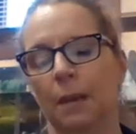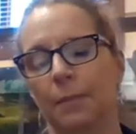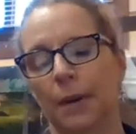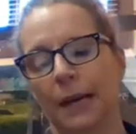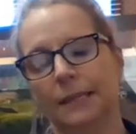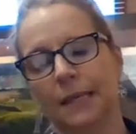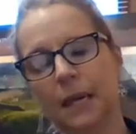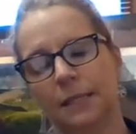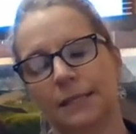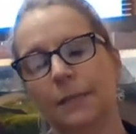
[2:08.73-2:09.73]

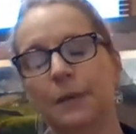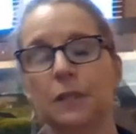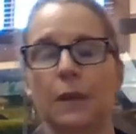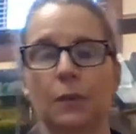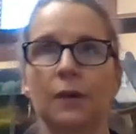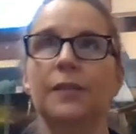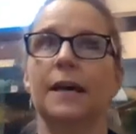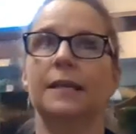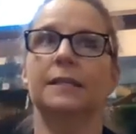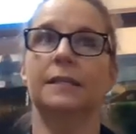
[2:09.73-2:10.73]
but Slippy's been with
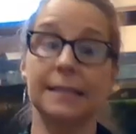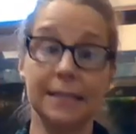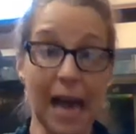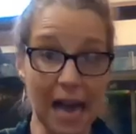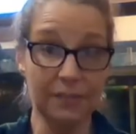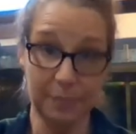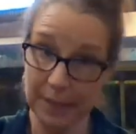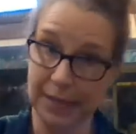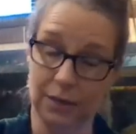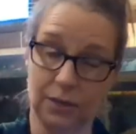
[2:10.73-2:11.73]
us since I've been here.